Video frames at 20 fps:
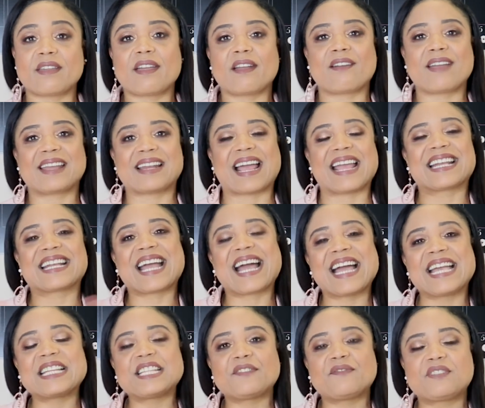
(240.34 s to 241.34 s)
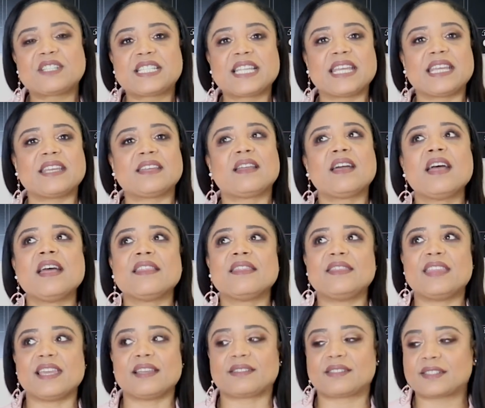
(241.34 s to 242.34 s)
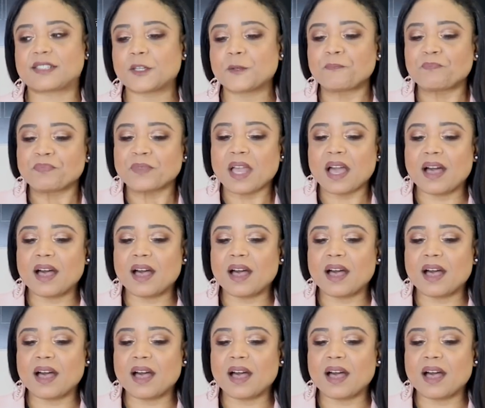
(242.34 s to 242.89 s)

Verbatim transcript: there. And I kind of did this